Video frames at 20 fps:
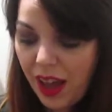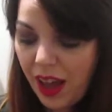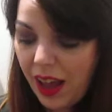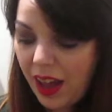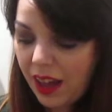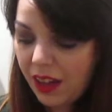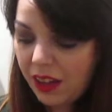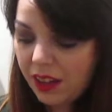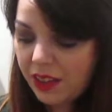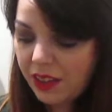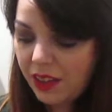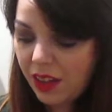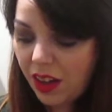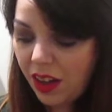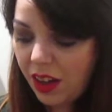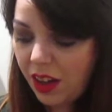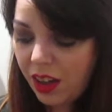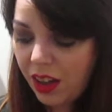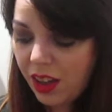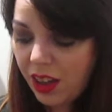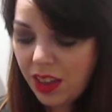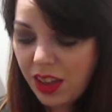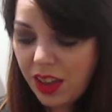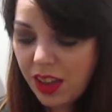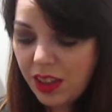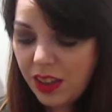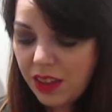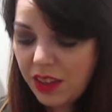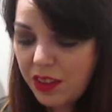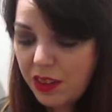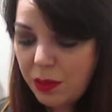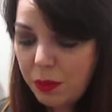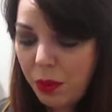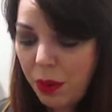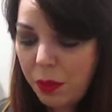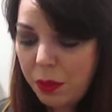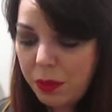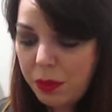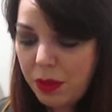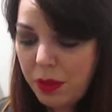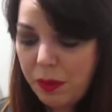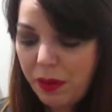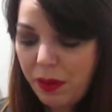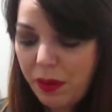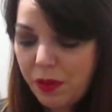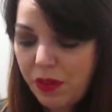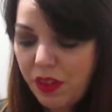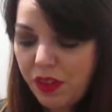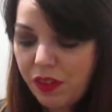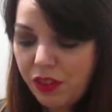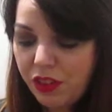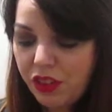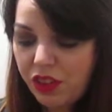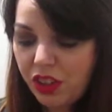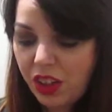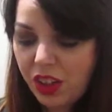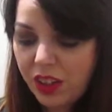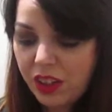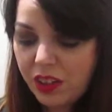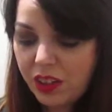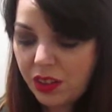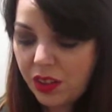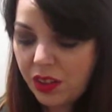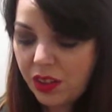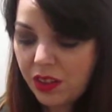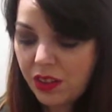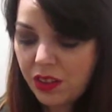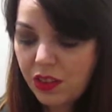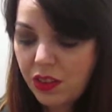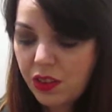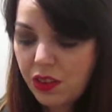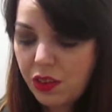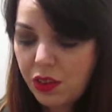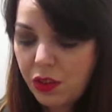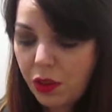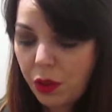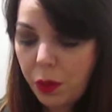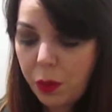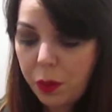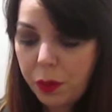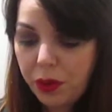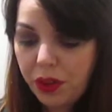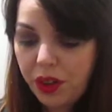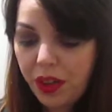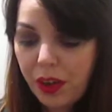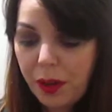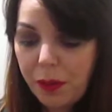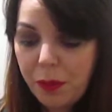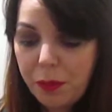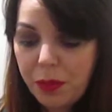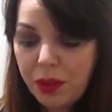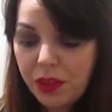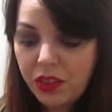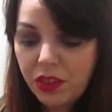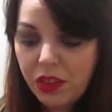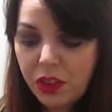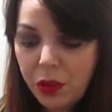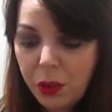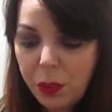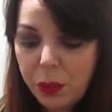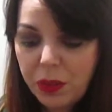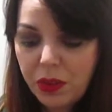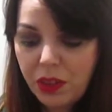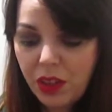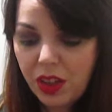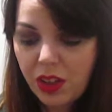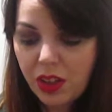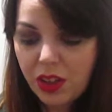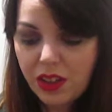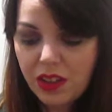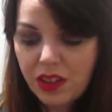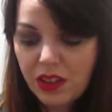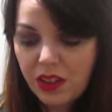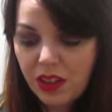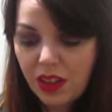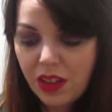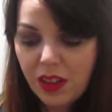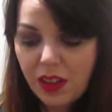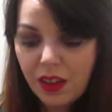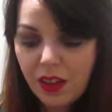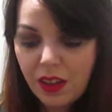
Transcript: and I think this is probably my favorite shade because it's so pretty. I'm building it up so that you can see.